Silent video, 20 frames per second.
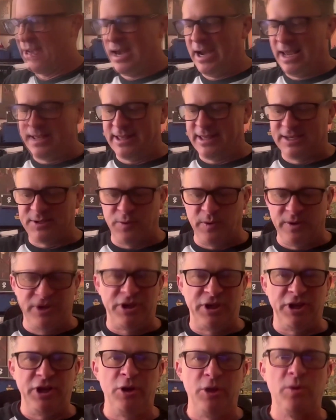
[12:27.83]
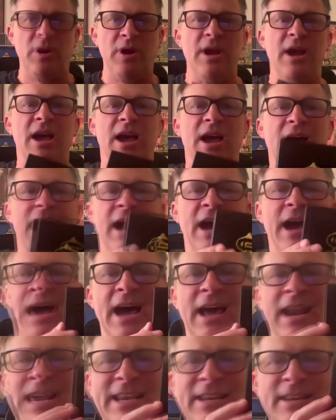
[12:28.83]
I like this one too.
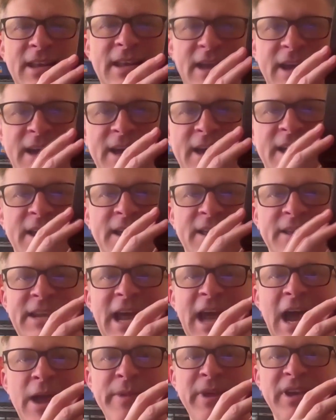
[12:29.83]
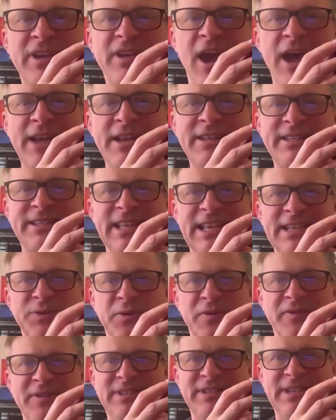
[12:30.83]
I like Diamond Cuts. That's
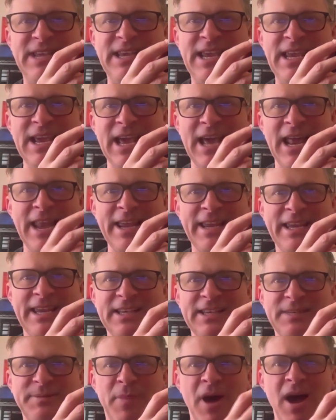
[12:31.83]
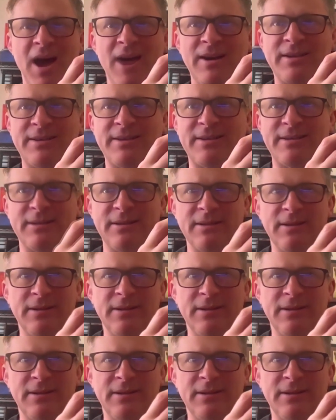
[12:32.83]
with a Z. I like his box.